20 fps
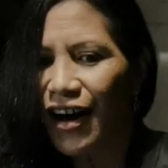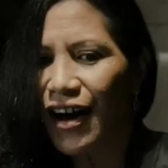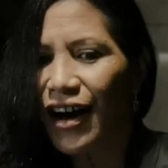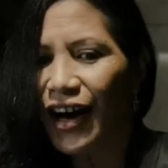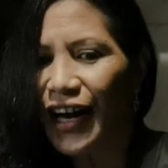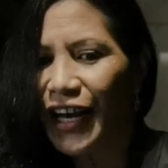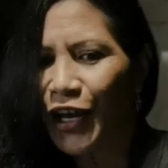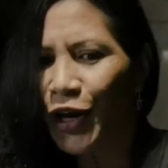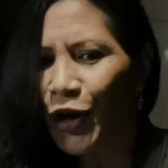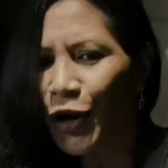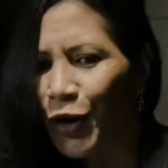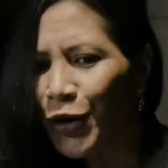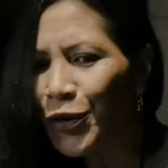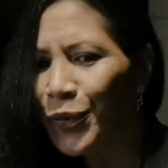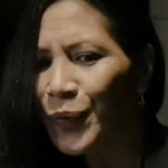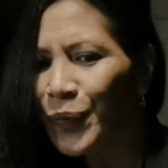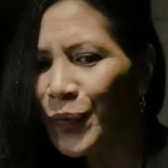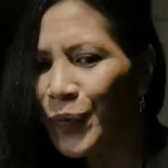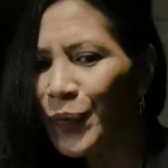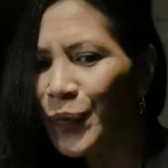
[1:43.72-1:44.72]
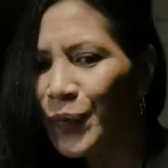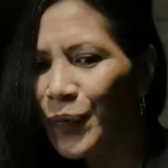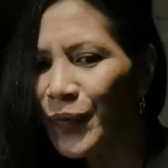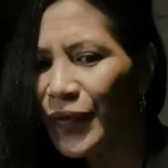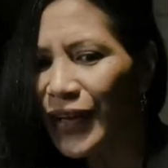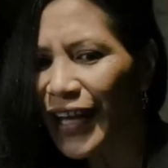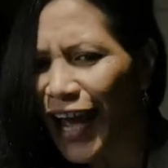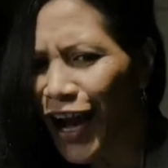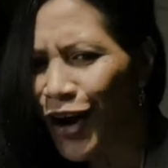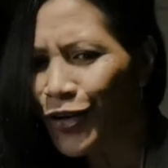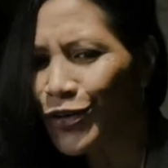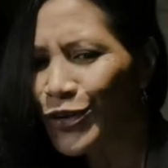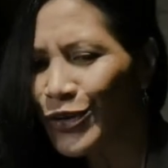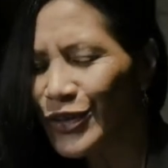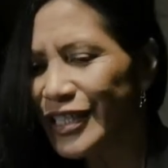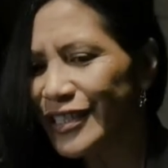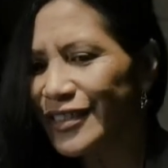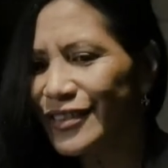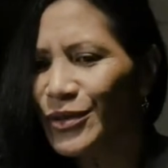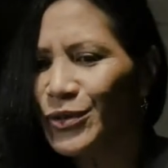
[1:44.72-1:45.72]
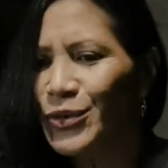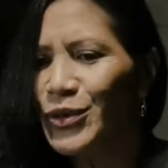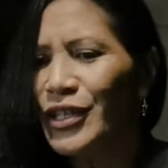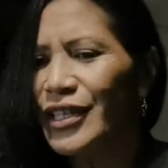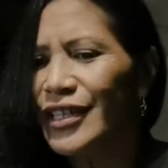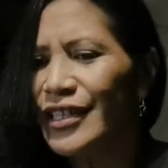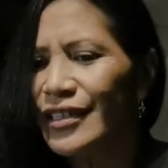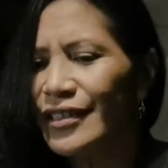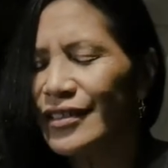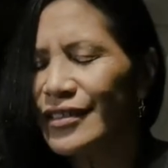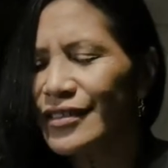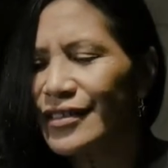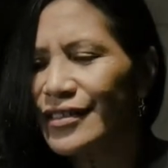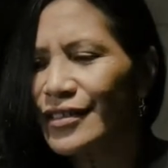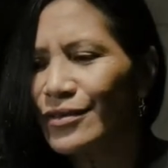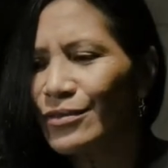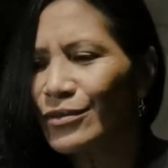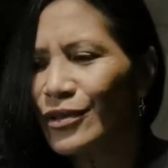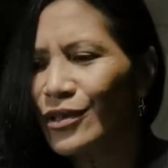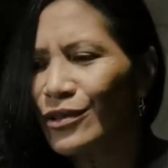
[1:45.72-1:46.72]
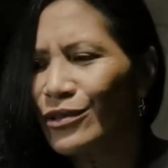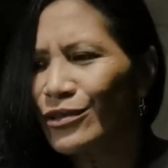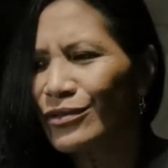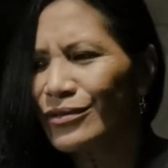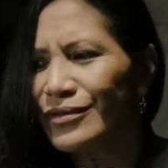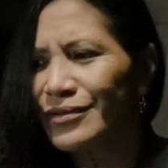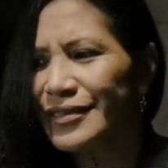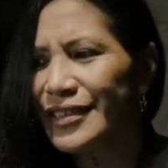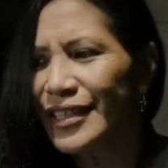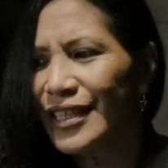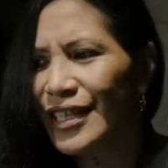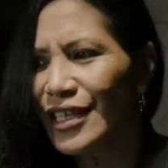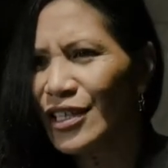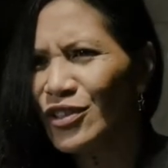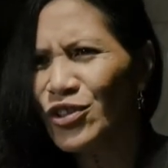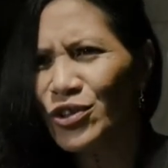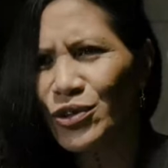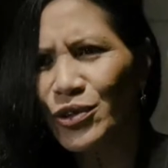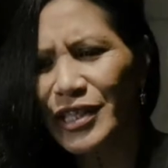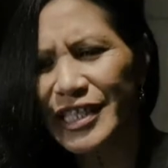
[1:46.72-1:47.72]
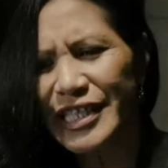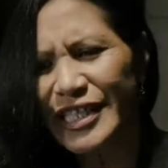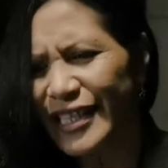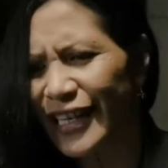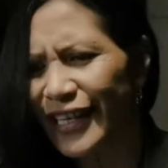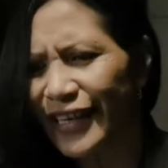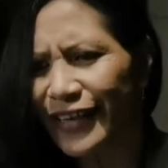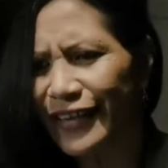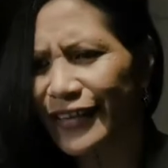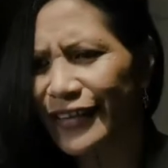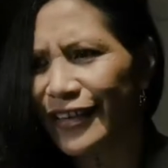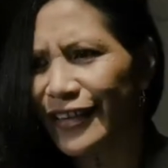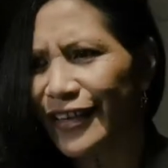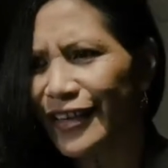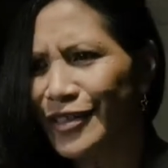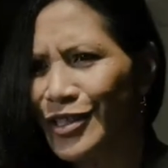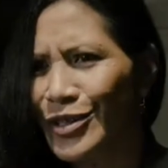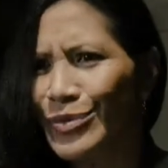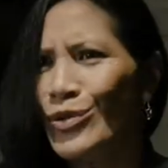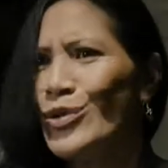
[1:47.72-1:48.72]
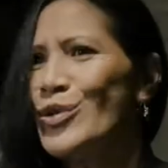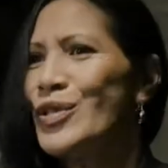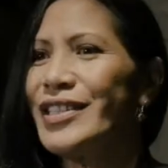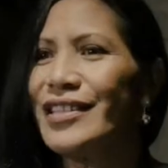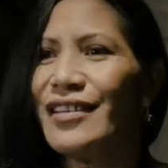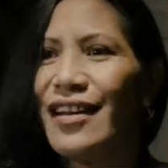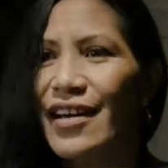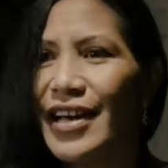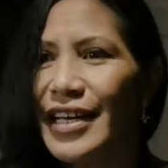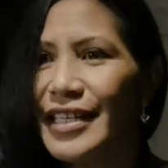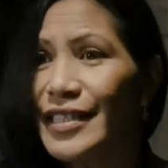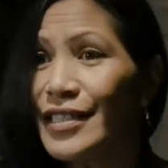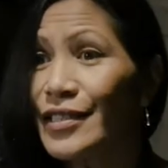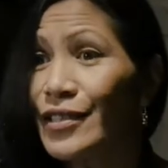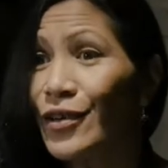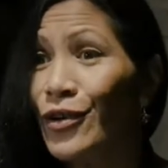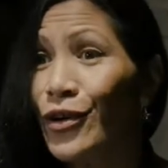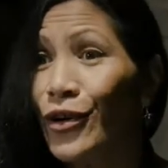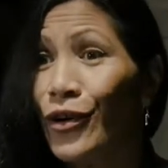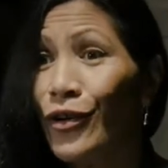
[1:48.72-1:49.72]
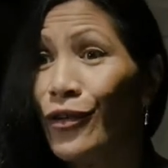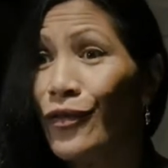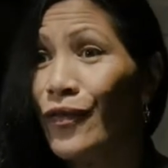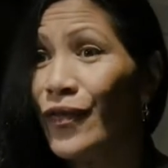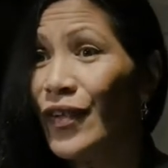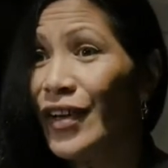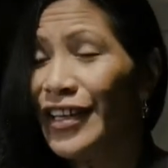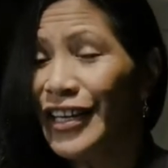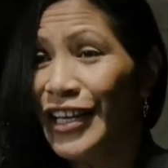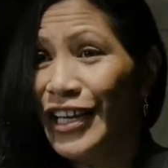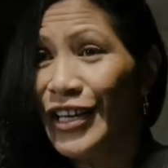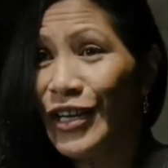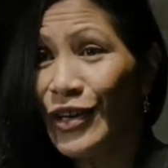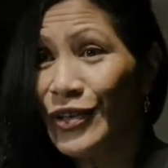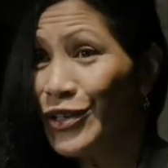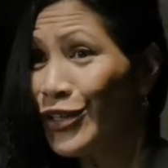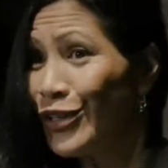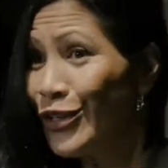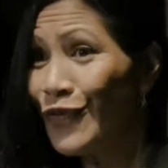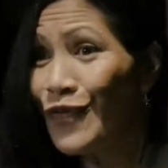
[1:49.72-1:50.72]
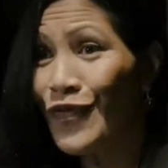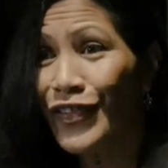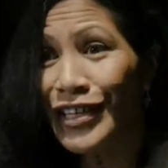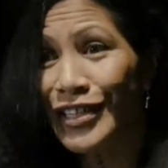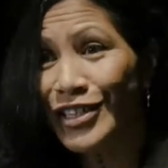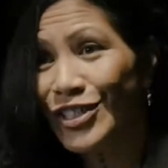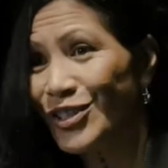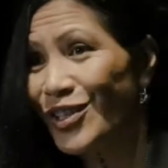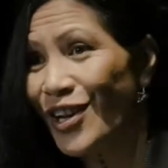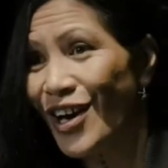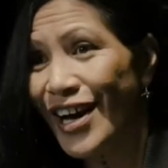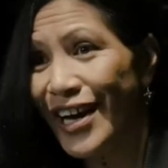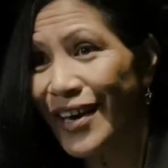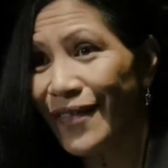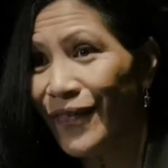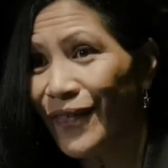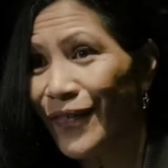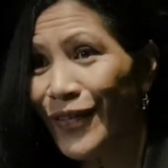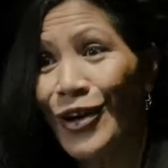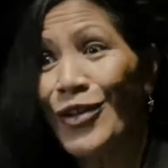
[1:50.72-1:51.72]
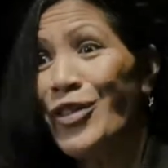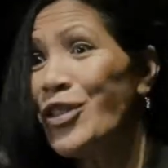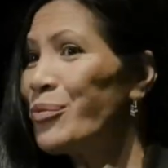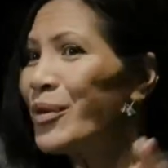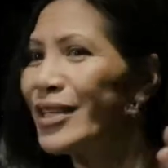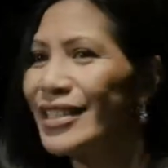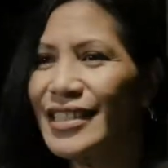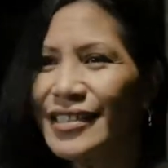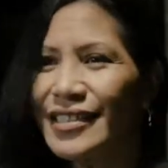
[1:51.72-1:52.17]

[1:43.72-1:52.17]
I hope our New Zealand audience will enjoy seeing a small slice of, you know, village life on the big